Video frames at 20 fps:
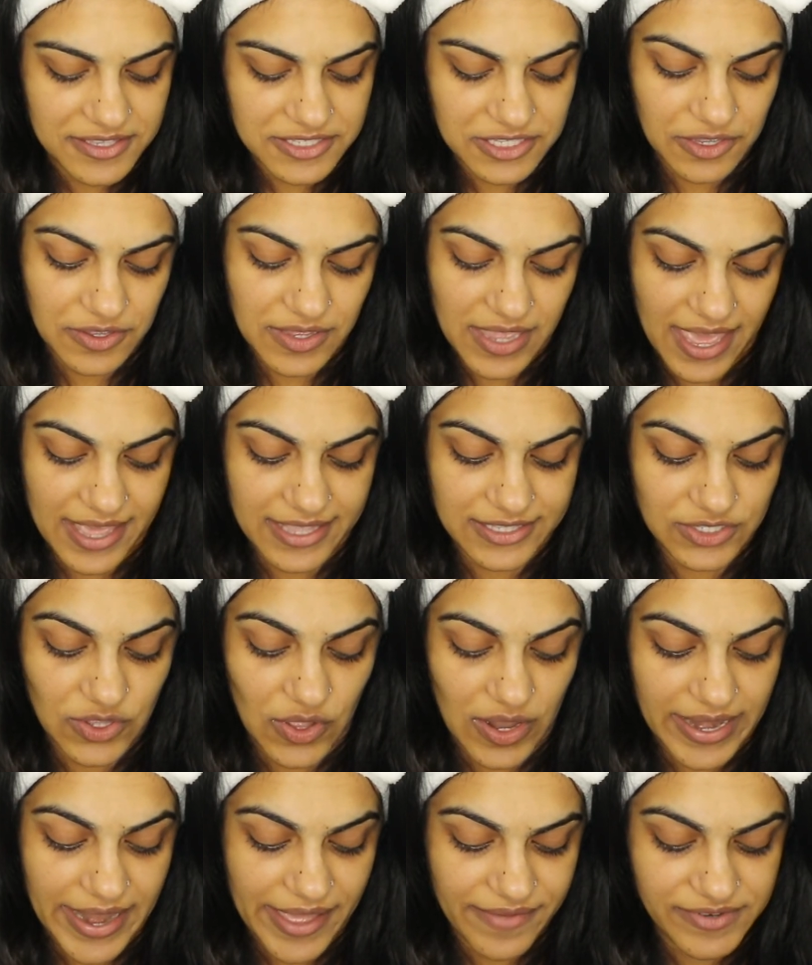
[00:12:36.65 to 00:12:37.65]
So yeah, it's
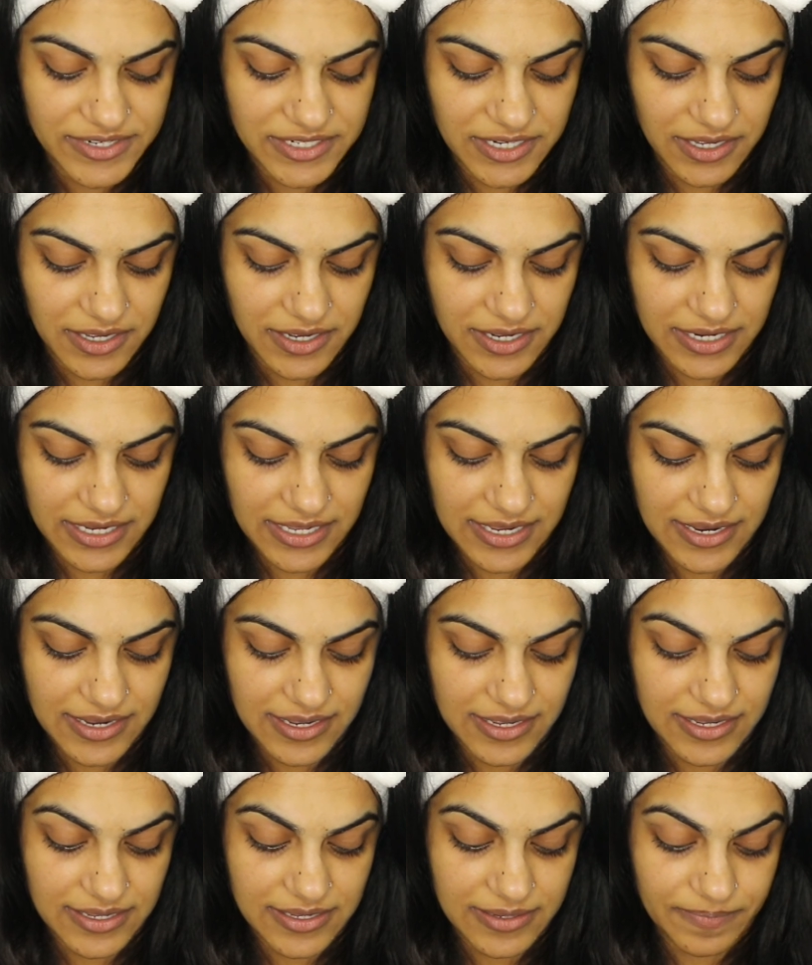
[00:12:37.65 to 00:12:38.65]
got lavender, honey,
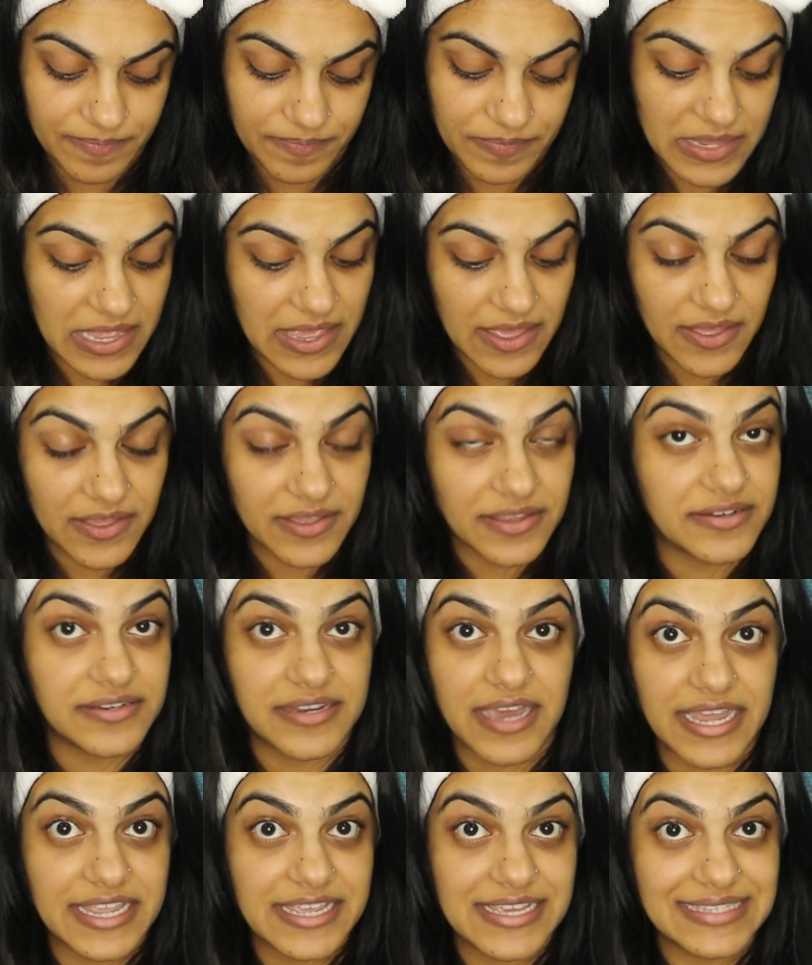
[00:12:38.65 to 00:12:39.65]

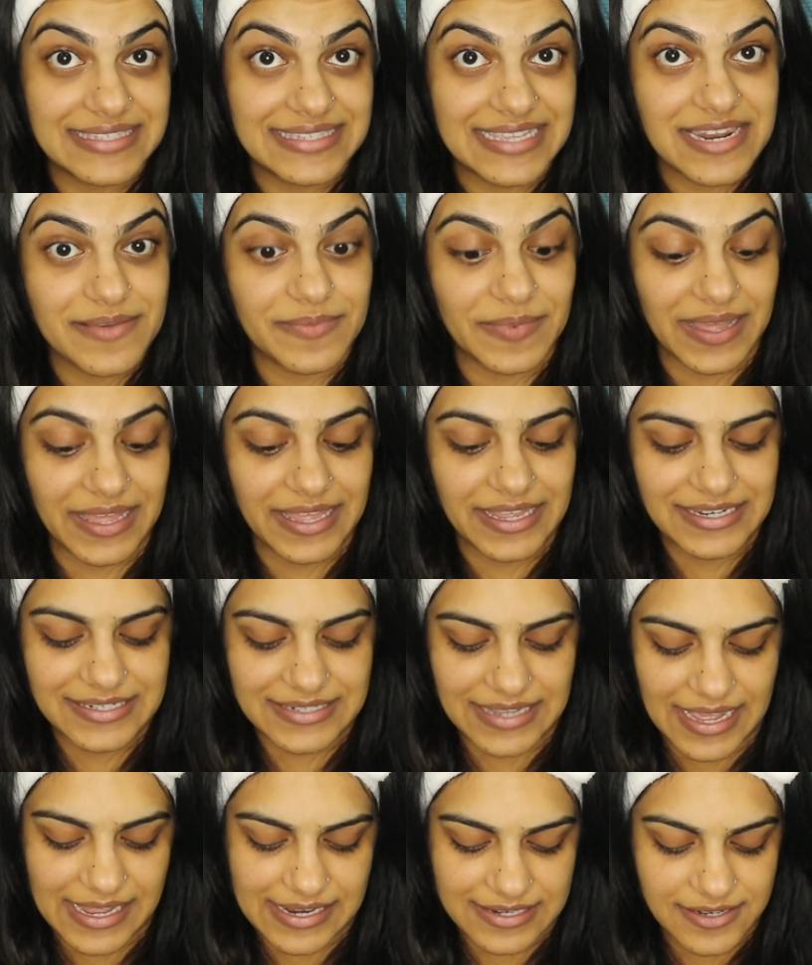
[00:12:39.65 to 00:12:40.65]
niacinamide
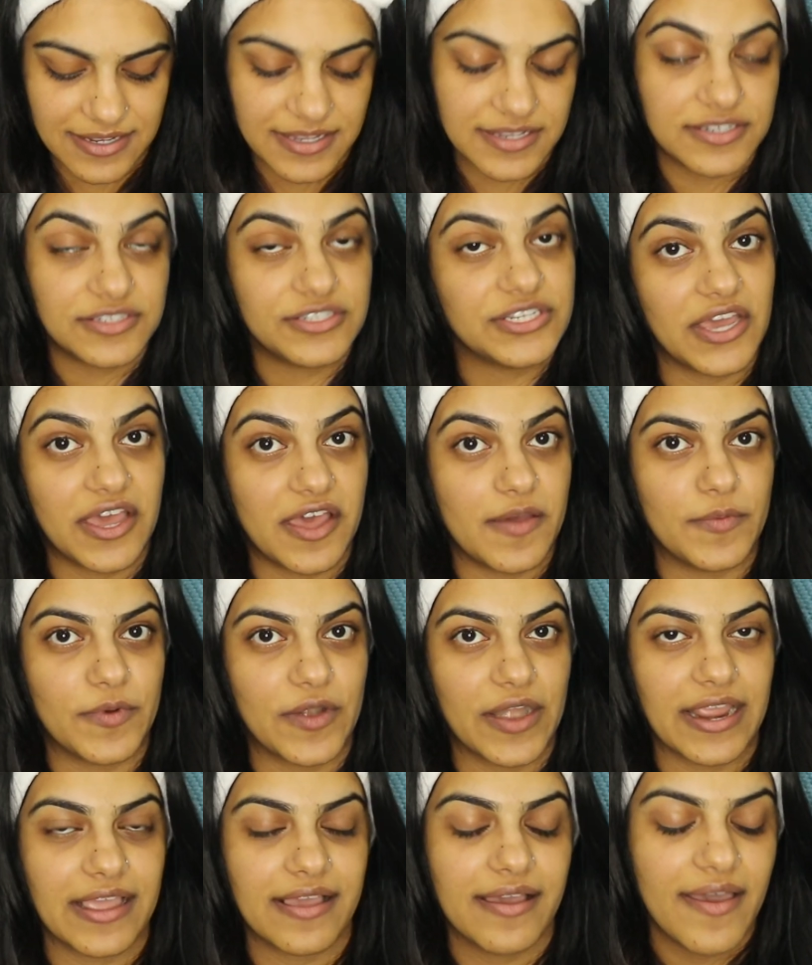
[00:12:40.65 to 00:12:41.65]
and
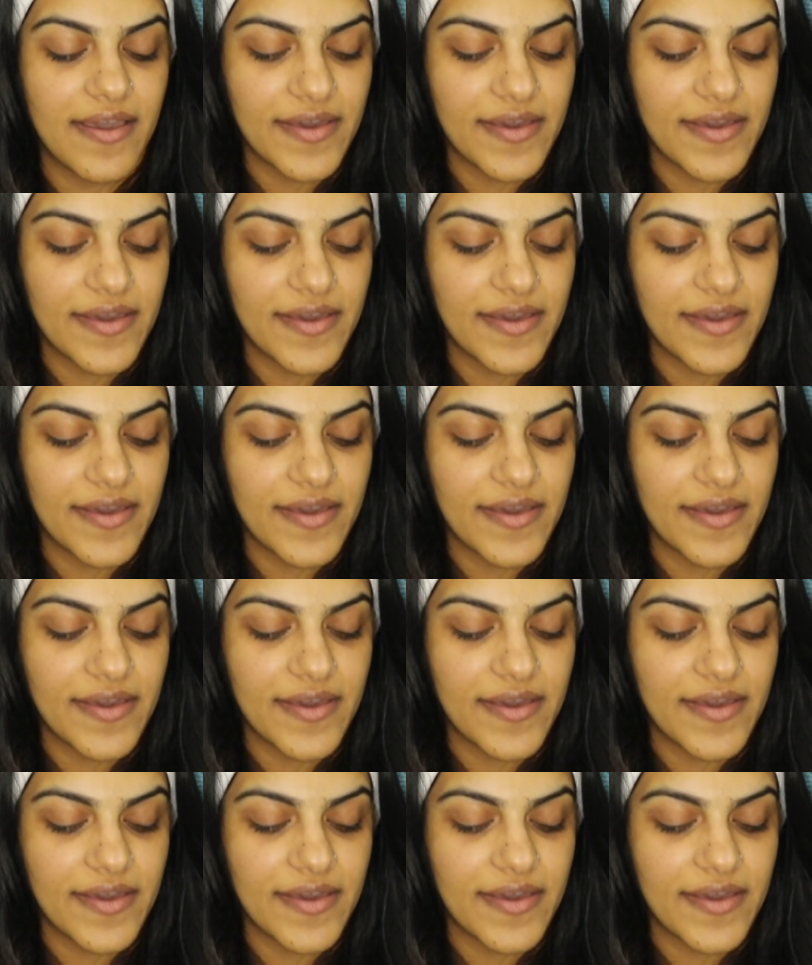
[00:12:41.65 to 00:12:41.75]
turmeric.